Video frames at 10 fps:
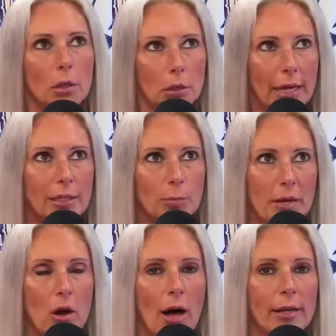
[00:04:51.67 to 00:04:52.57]
let's
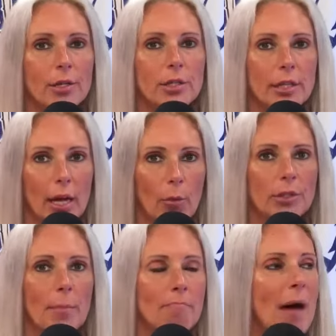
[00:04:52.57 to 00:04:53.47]
be honest, it was
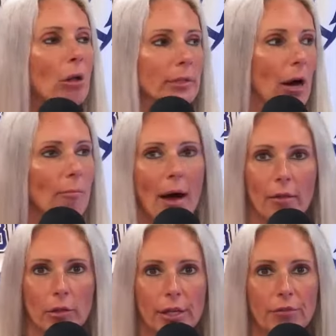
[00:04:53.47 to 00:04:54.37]
a meltdown by
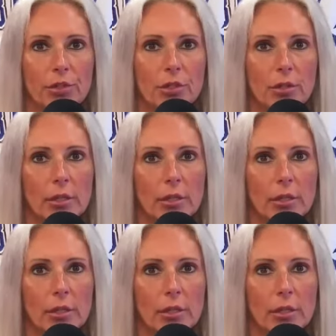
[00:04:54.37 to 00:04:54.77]
the Leafs.